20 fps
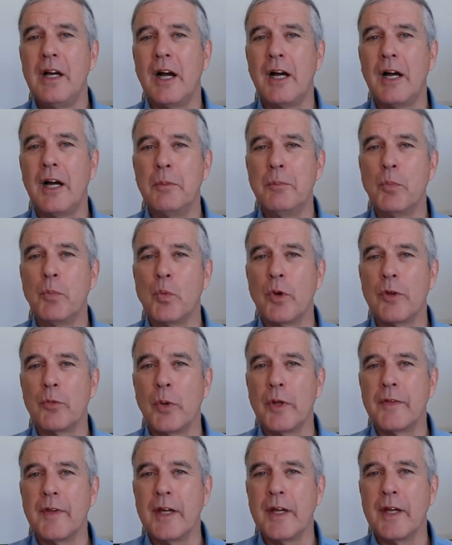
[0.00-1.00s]
um, with
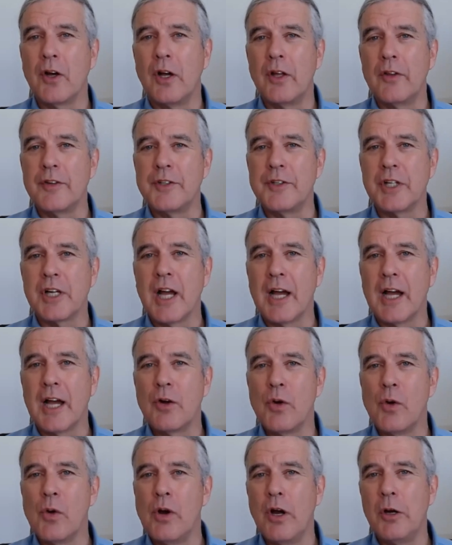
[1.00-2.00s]
what they call the
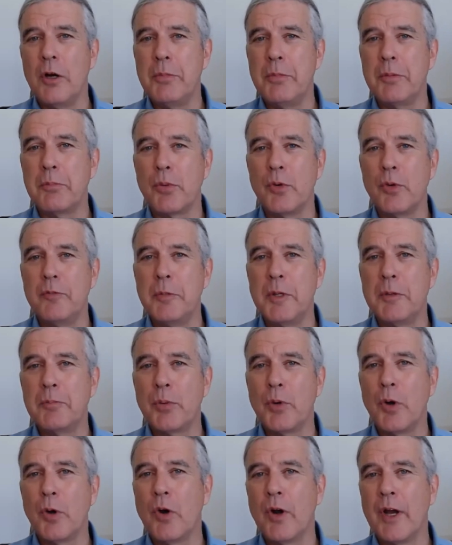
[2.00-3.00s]
Chicago Hub Improvement
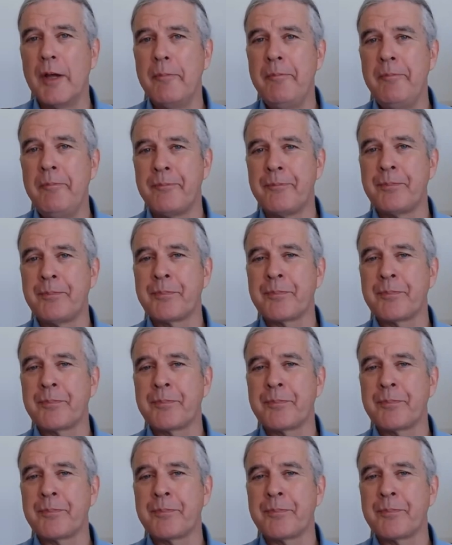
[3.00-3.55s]
Program.